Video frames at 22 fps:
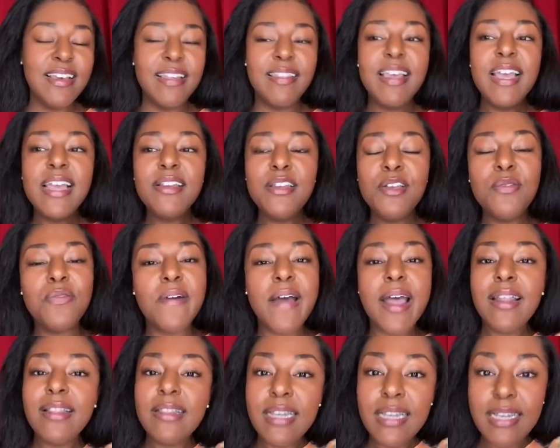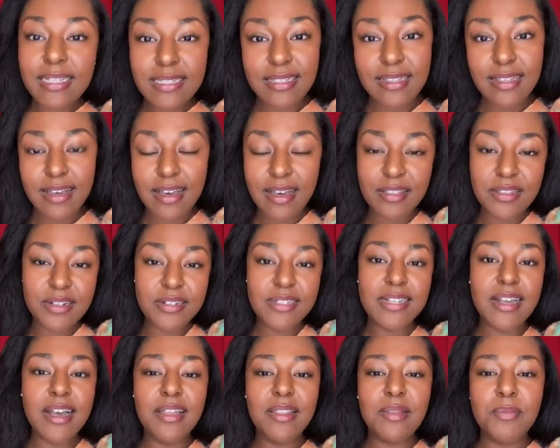Then you finally get to the other
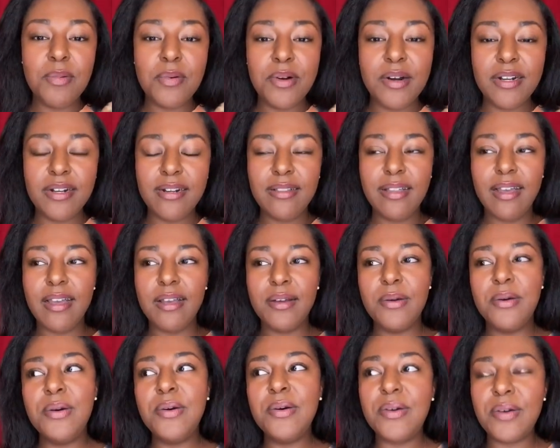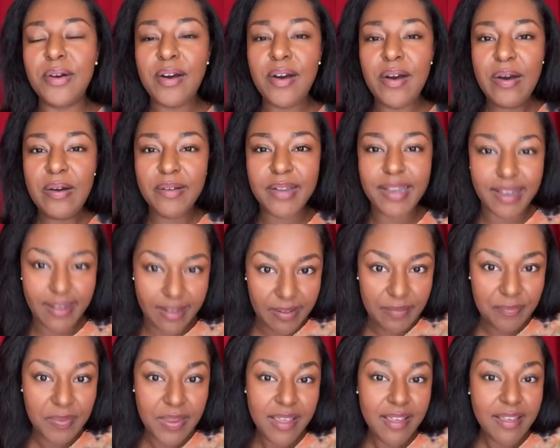side of the board. You're like, whew,
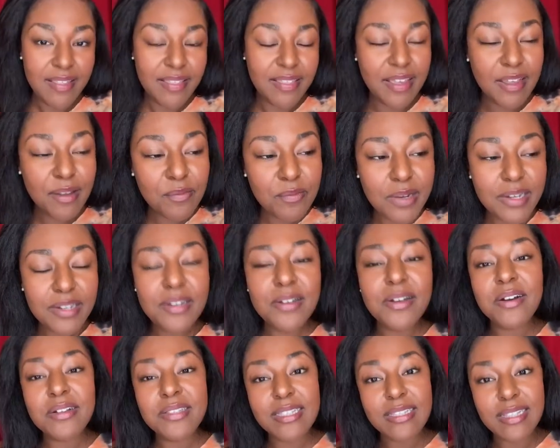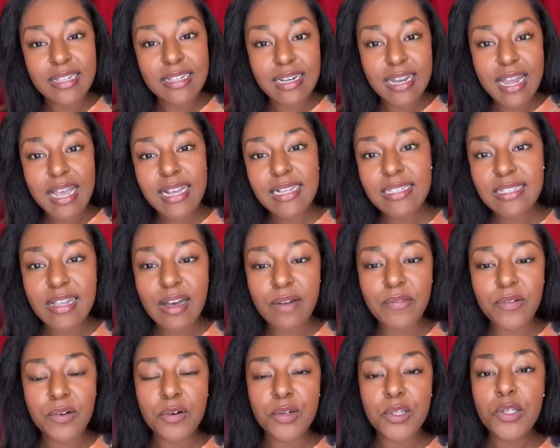okay. Then when you go to the next
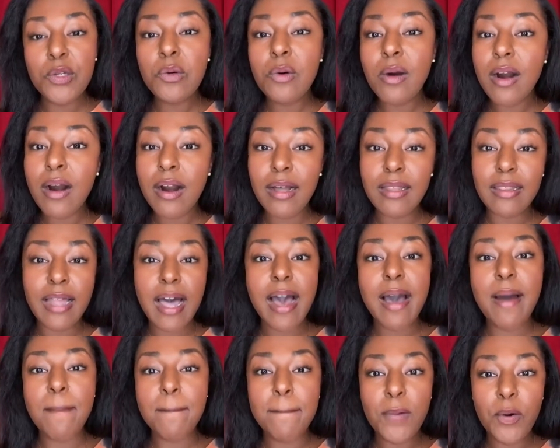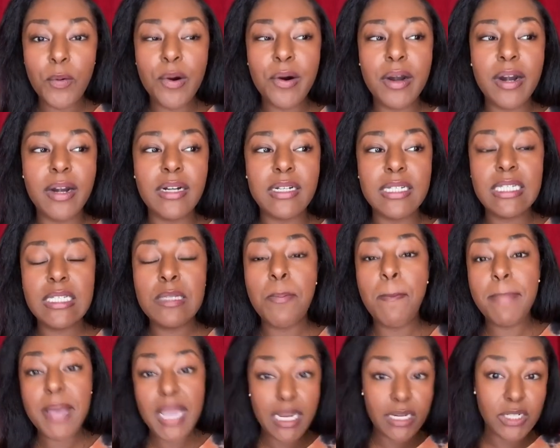level, you are a lot more
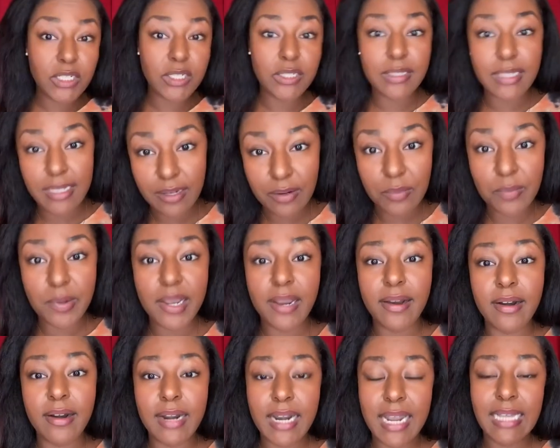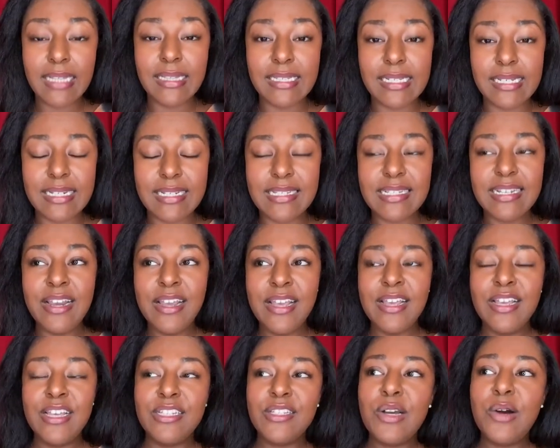spatially aware, at least.
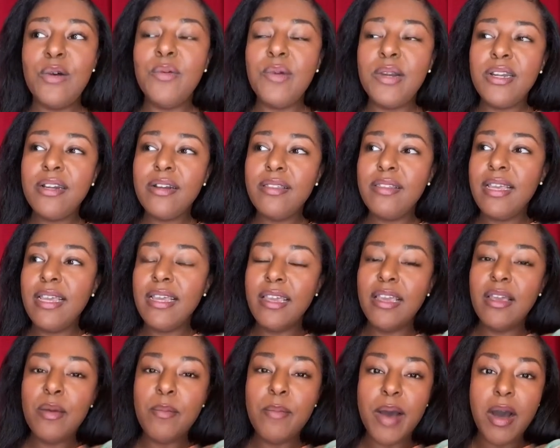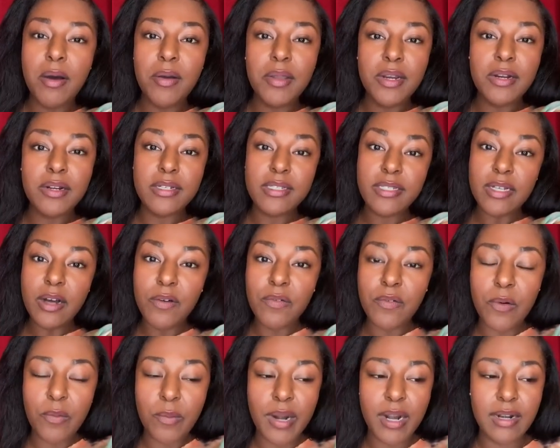So when you're thinking about your
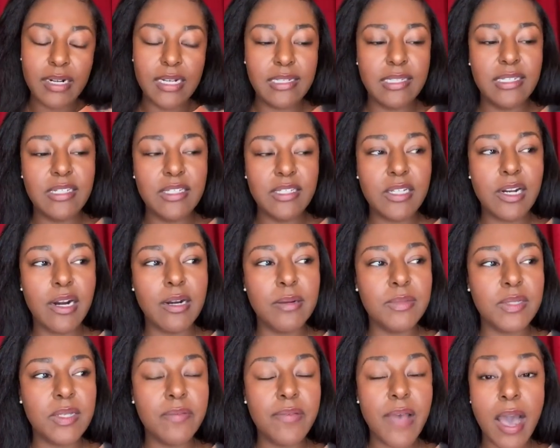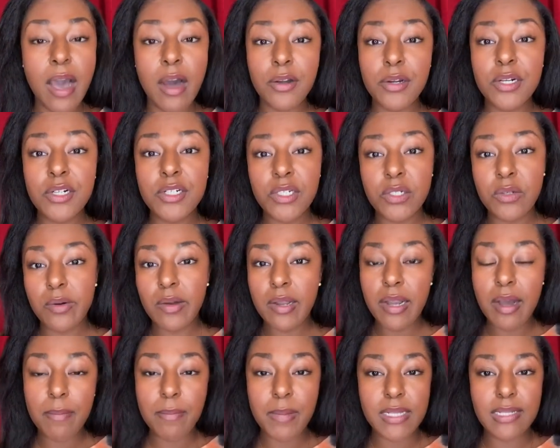self-awareness in terms of how you're
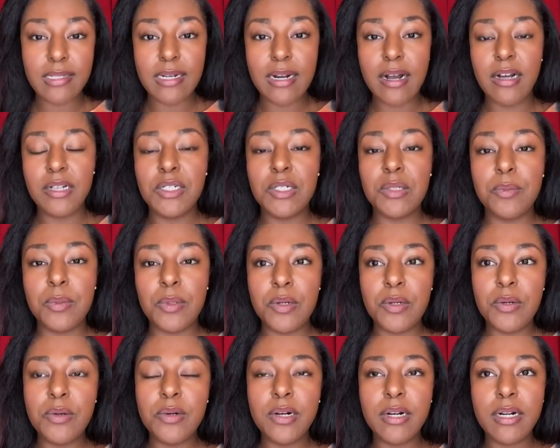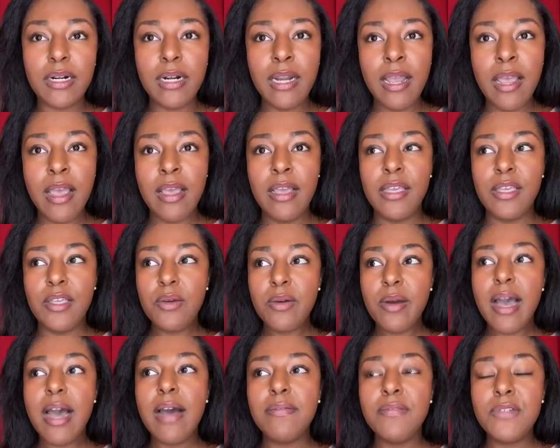showing up as an entrepreneur,
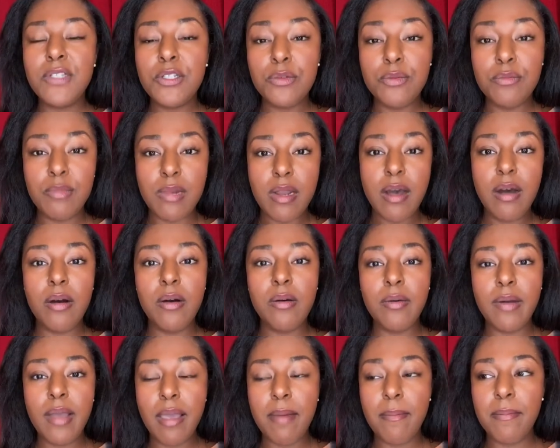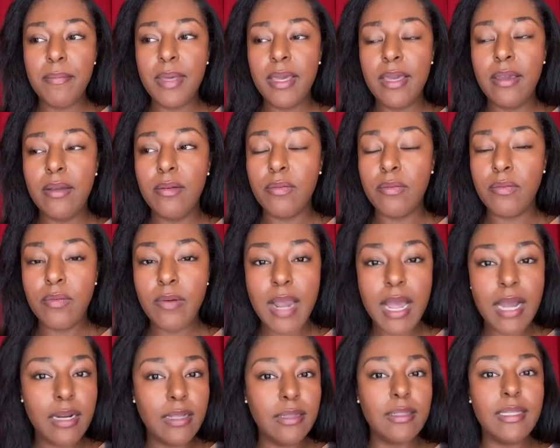you have to know and be
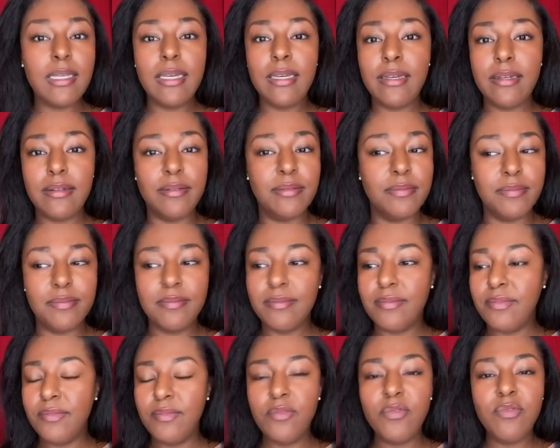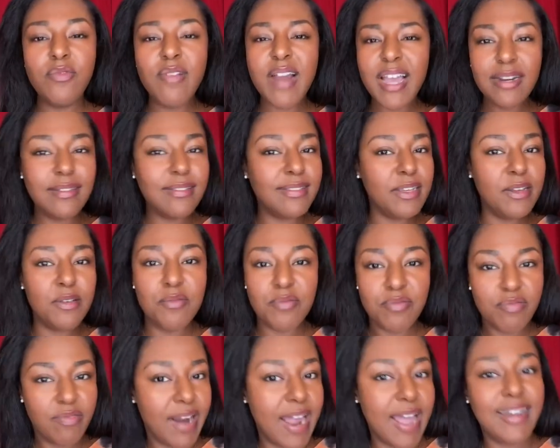readily
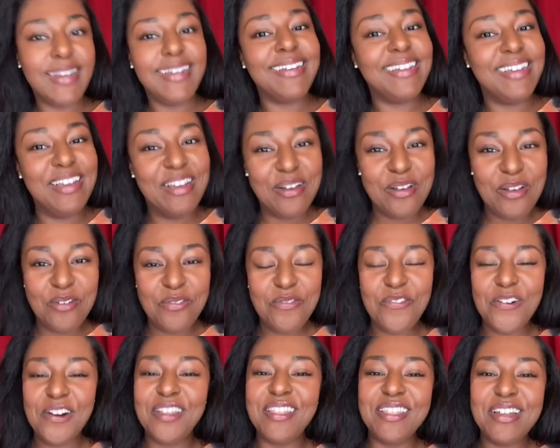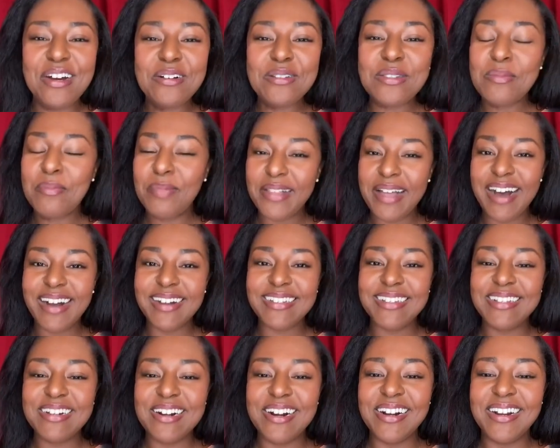ready for those
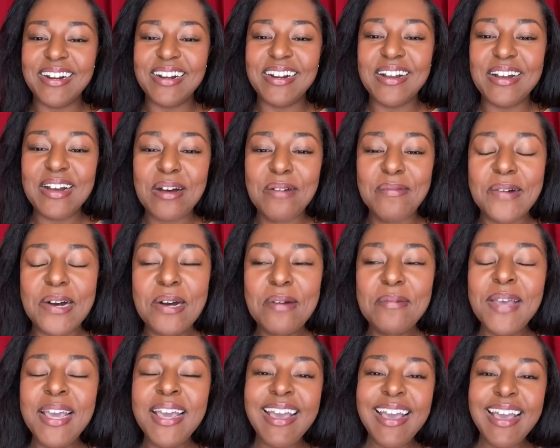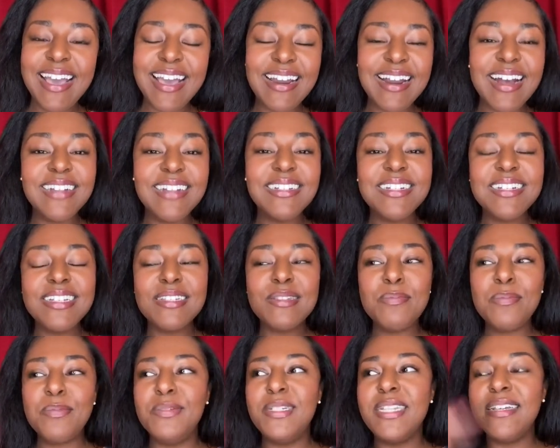blocks that are going to come up. And I
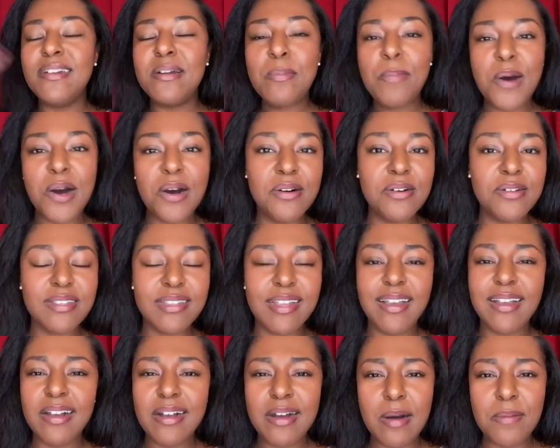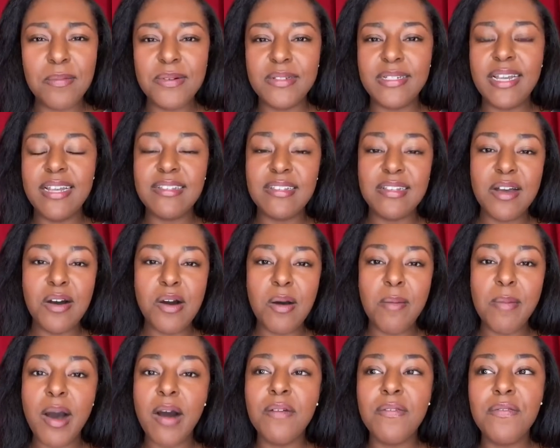just did a post like a couple days ago
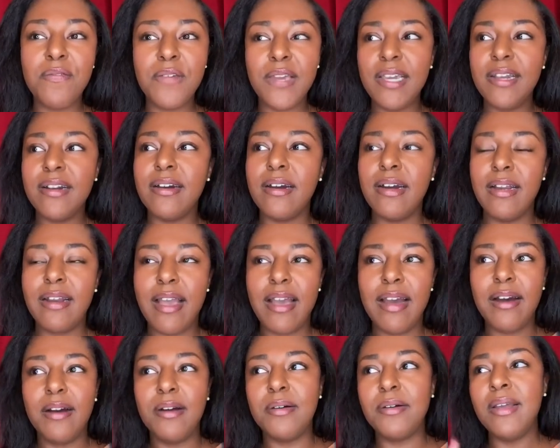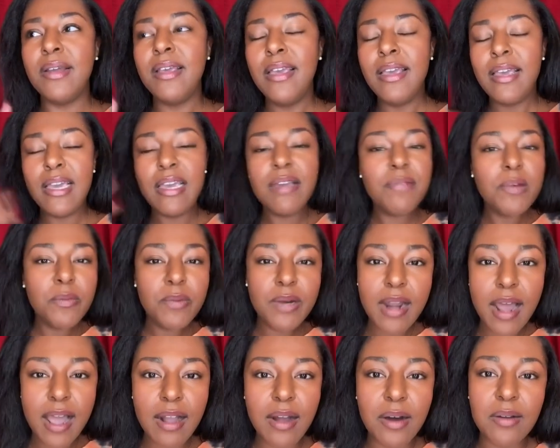about fear and how even
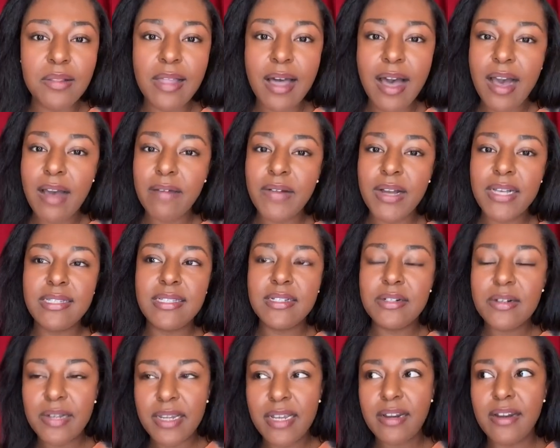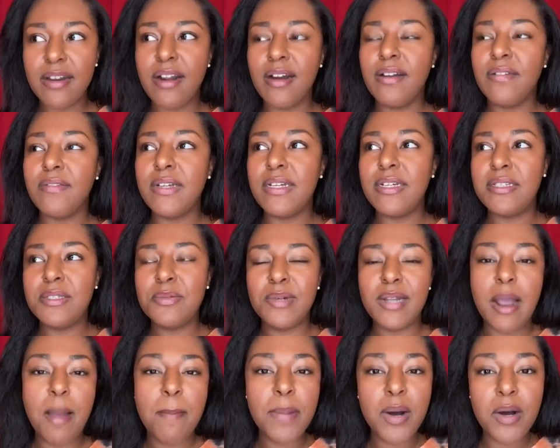when I go live, I still get nervous.
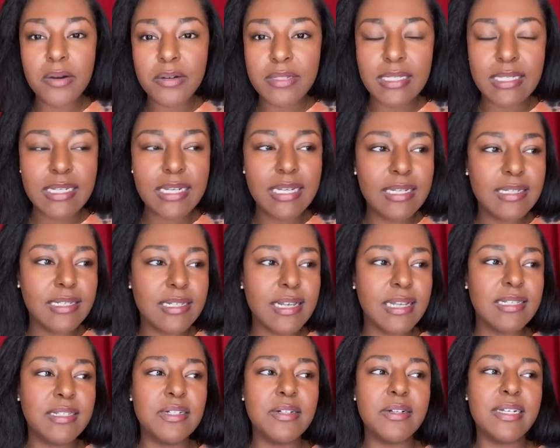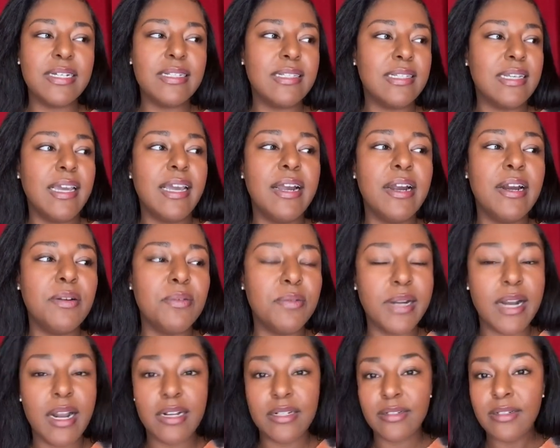When I post things, I still get scared.
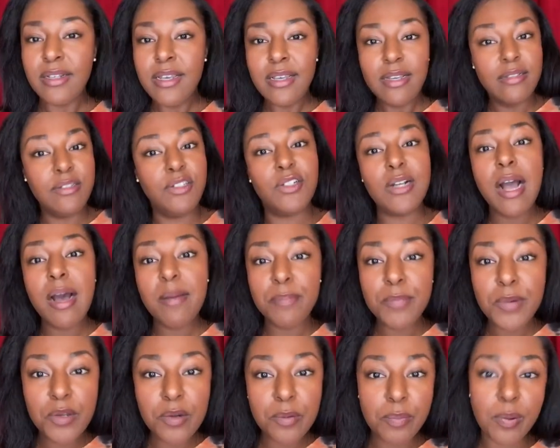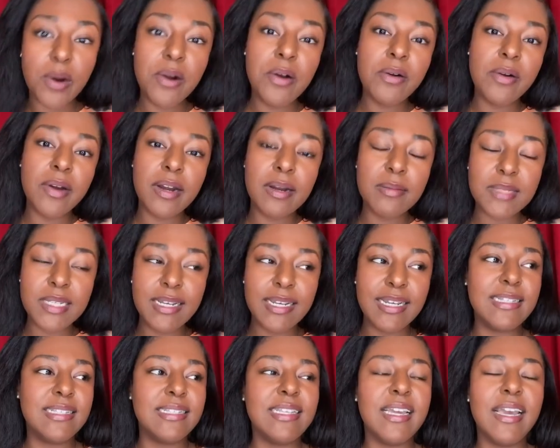When I drop new programs, I
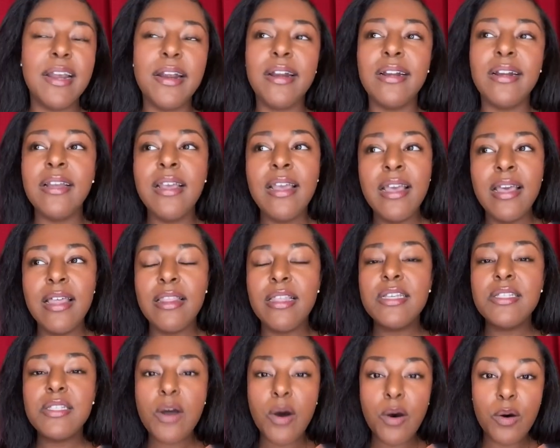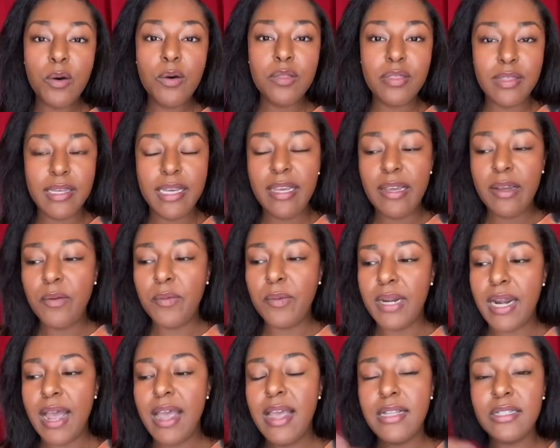get scared. This whole thing,
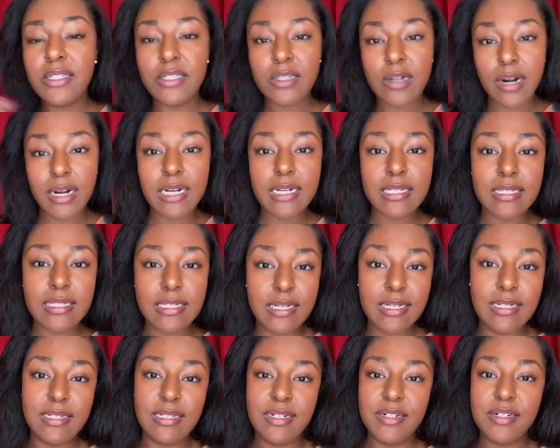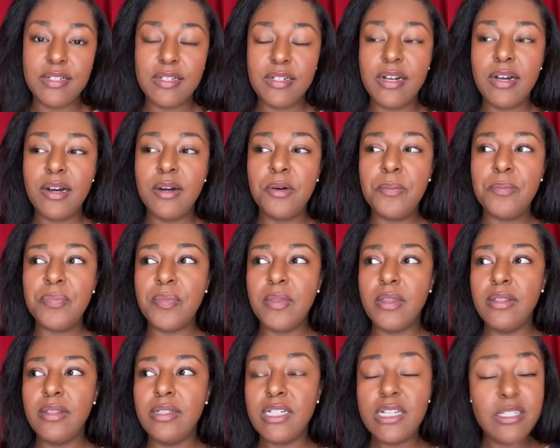when I had started 6 years ago,
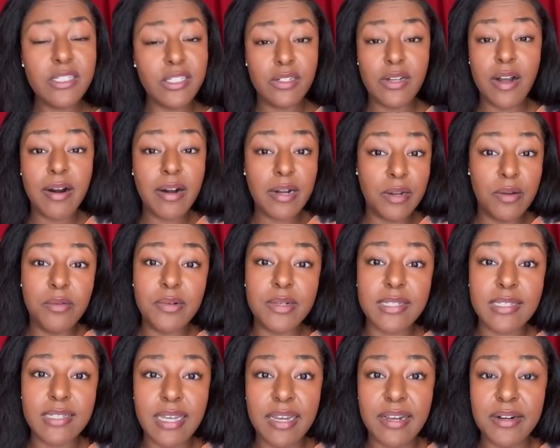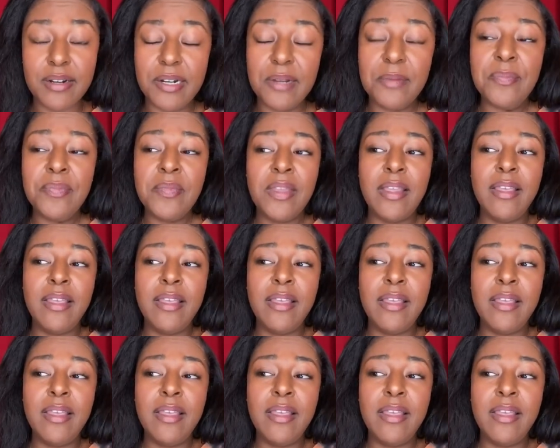just starting was scary.